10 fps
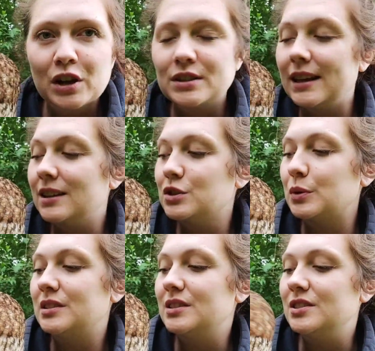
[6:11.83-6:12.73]
so he can
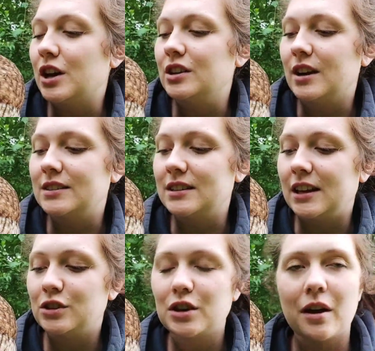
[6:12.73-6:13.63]
twist and turn
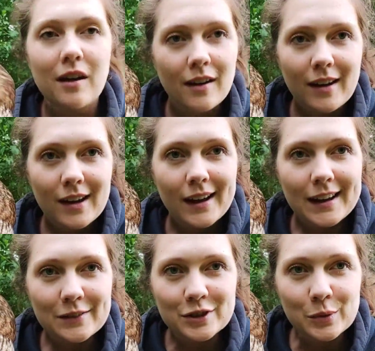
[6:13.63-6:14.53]
nicely. So
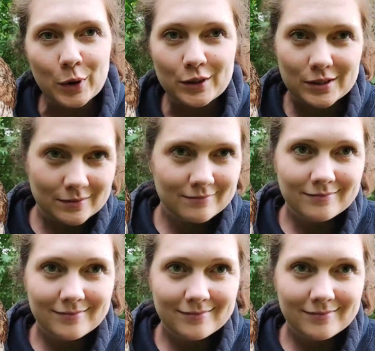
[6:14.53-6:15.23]
he lives in the woods.